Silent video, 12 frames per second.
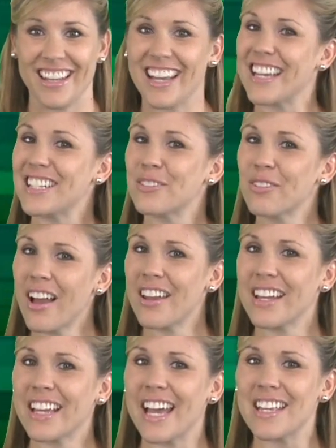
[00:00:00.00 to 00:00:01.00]
Andy
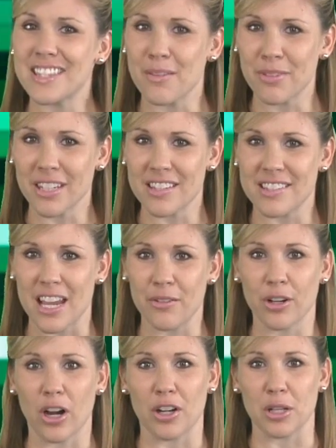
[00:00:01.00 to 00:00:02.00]
Roddick had something to say
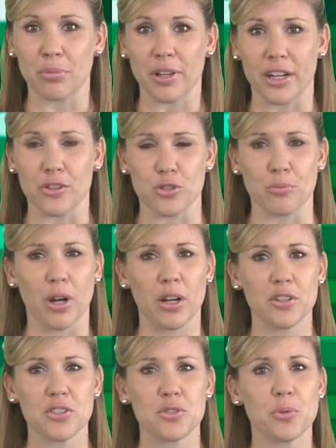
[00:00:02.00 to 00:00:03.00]
regarding Player's
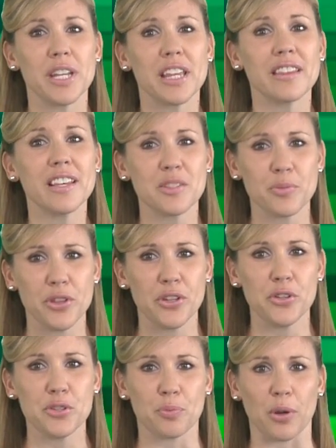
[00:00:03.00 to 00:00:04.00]
remarks, tweeting this when the
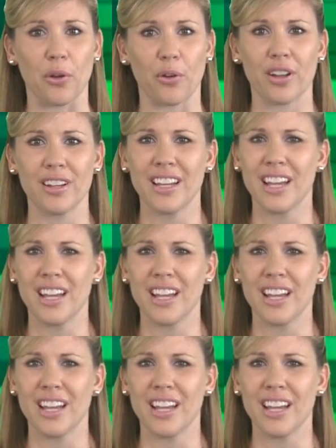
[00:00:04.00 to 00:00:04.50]
news broke.